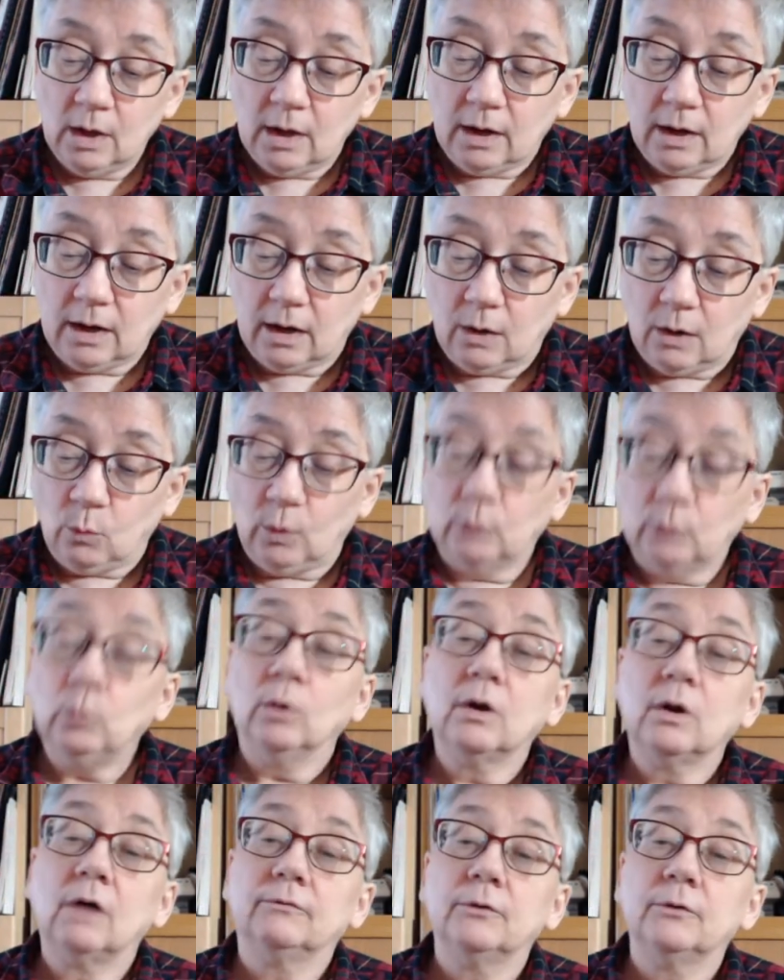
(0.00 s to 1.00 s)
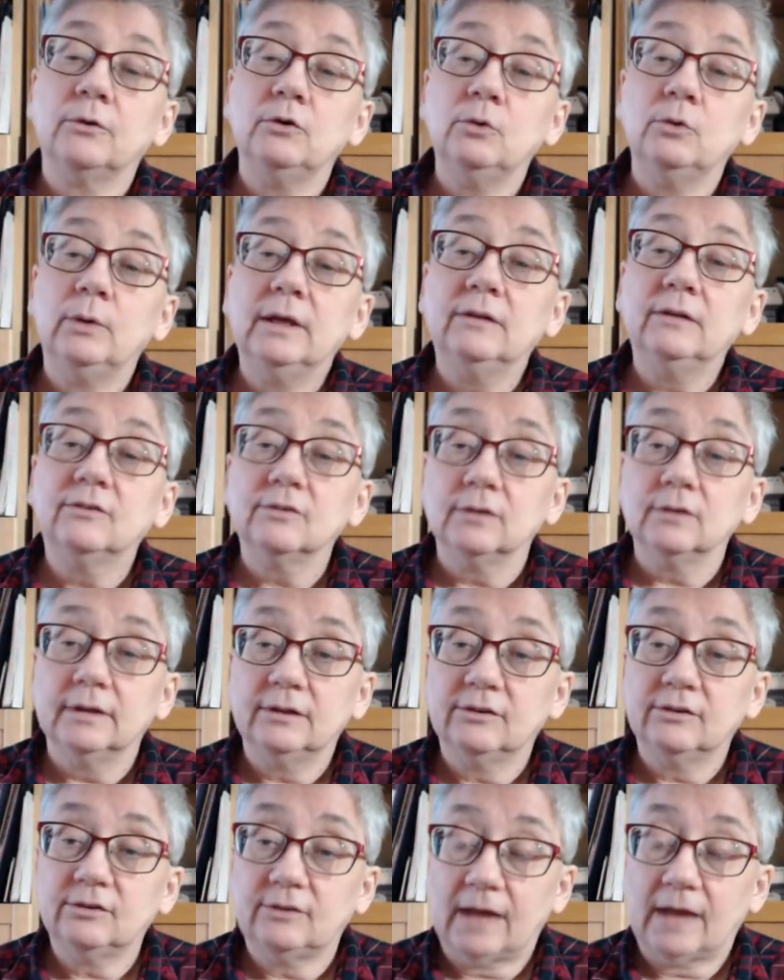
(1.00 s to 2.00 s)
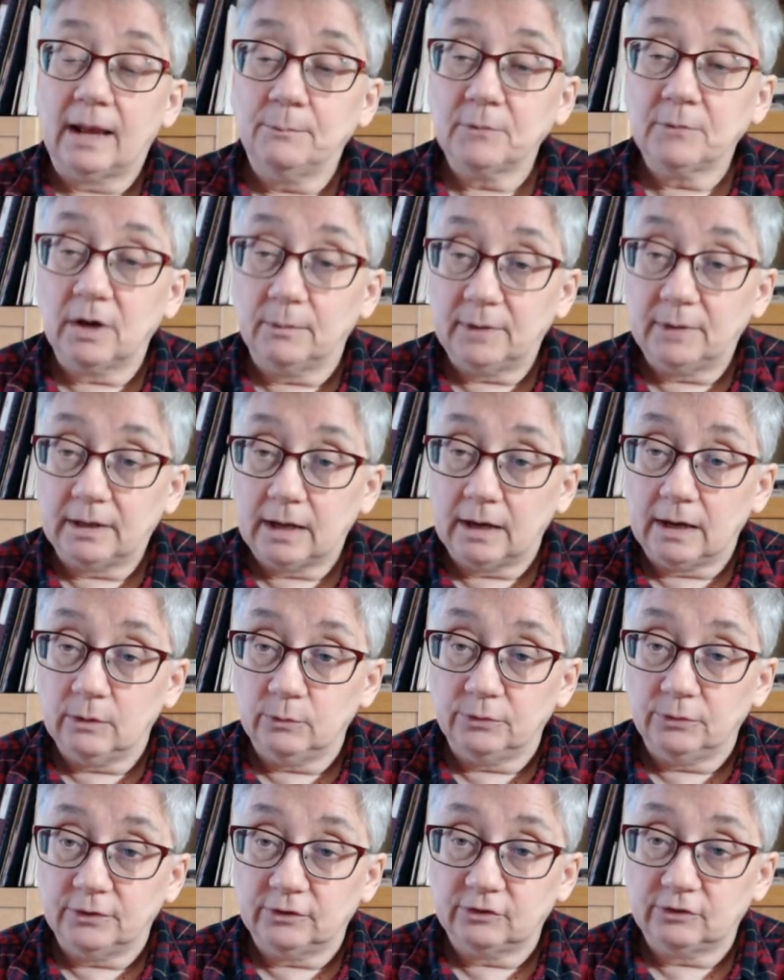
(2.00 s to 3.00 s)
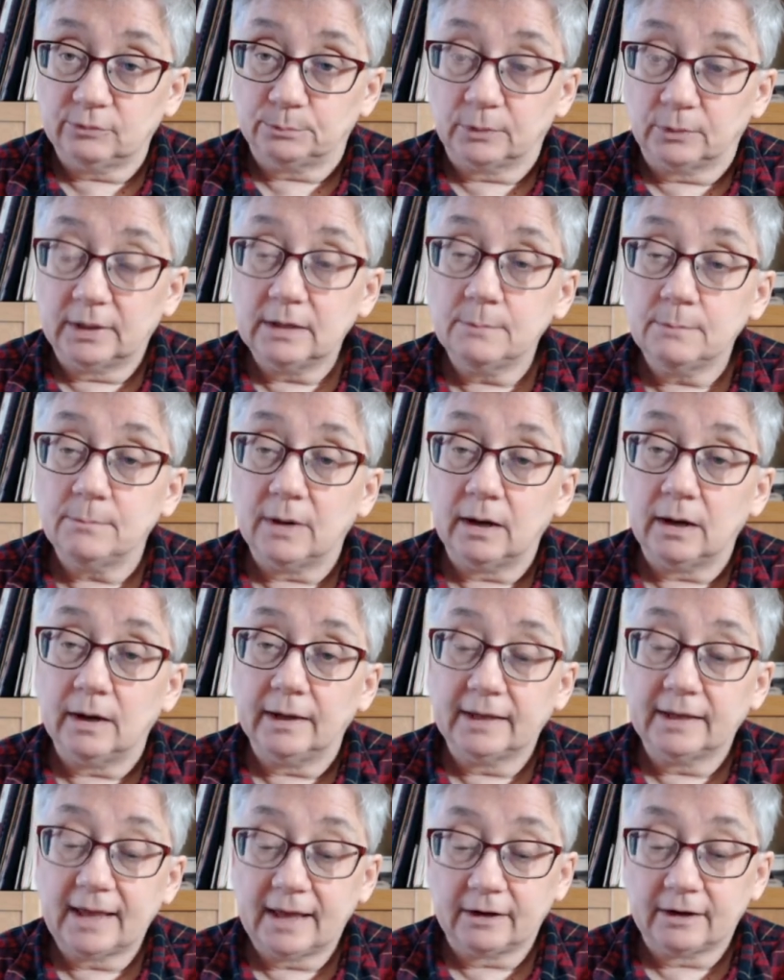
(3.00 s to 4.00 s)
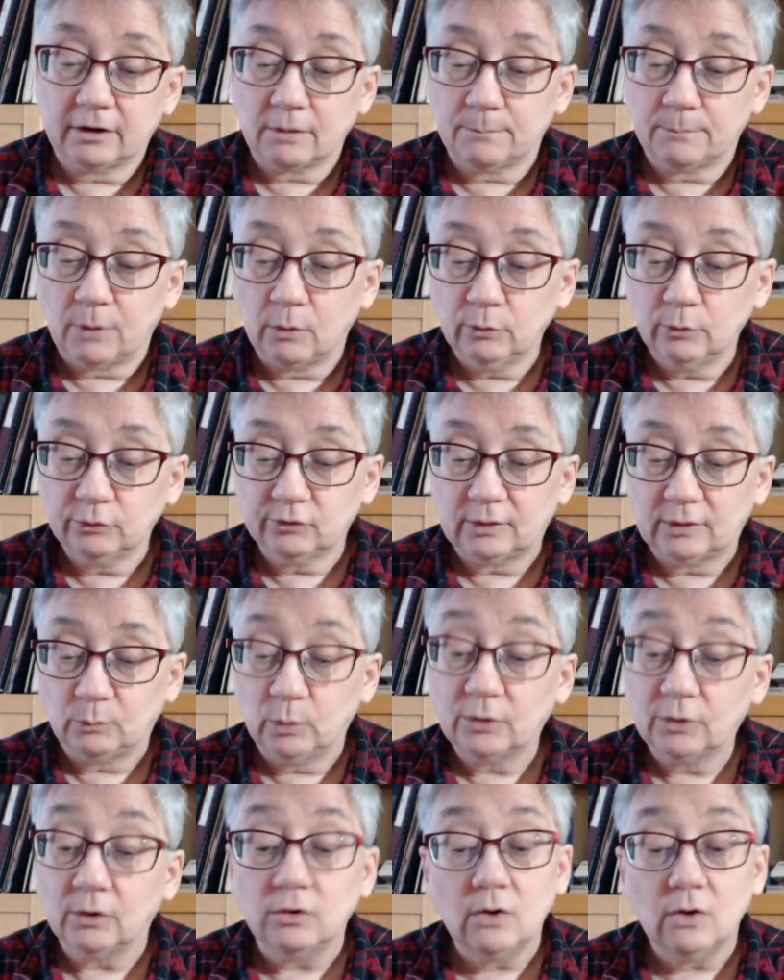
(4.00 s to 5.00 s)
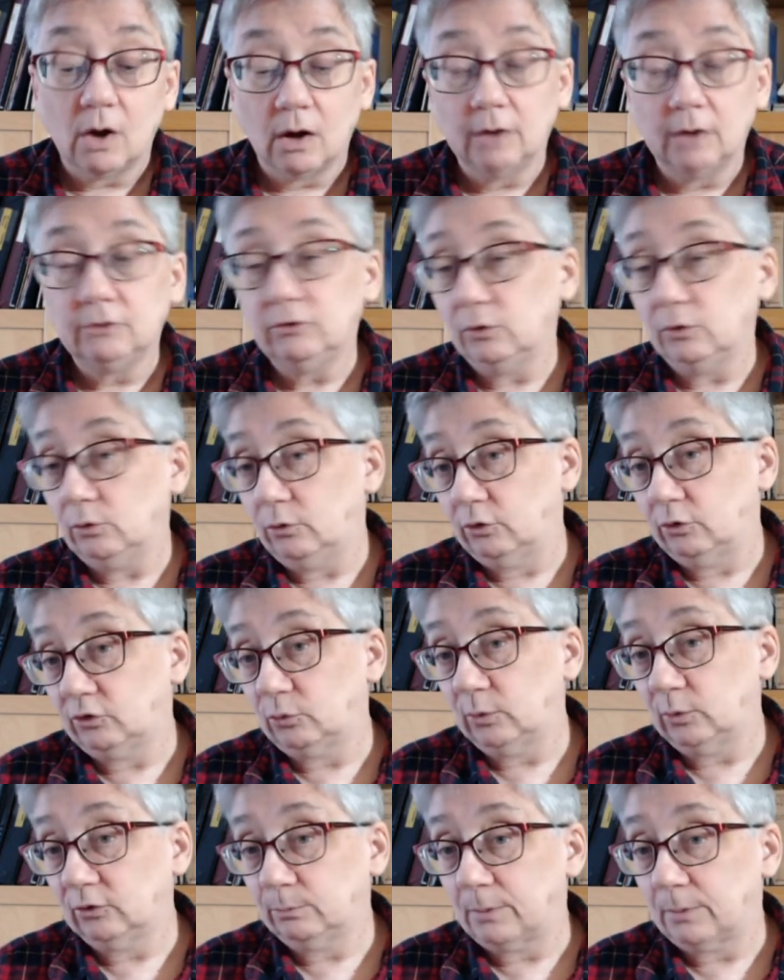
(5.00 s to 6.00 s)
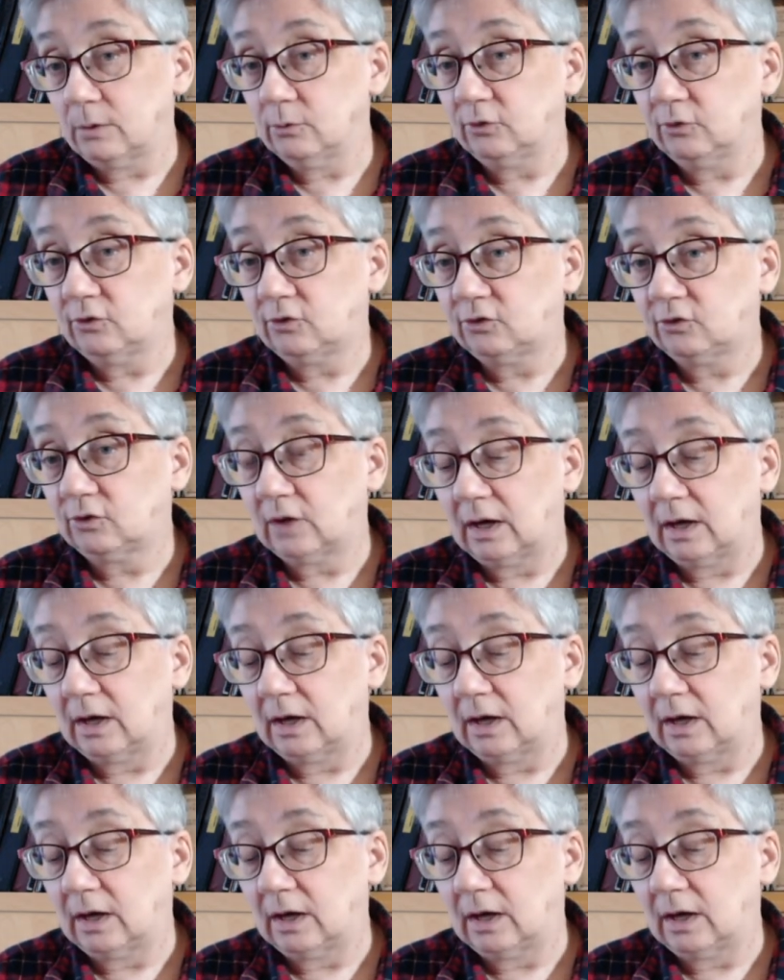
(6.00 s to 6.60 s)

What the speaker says: One will cover the new insulin stamp coming out this spring by Canada Post with a nod to the Swiss Post's